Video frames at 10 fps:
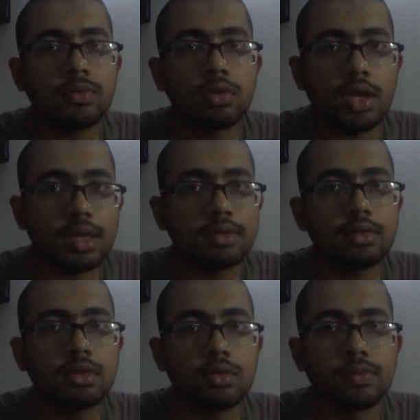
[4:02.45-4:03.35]
for
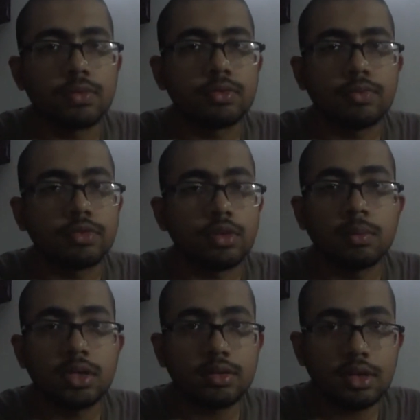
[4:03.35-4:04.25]
accident or for
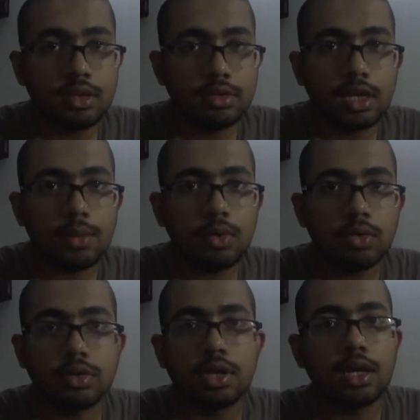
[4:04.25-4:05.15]
some disease, they have
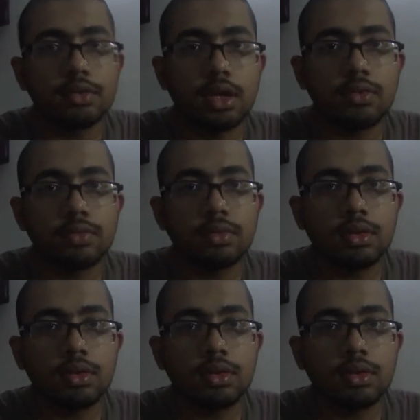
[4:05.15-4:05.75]
lost their eyesight.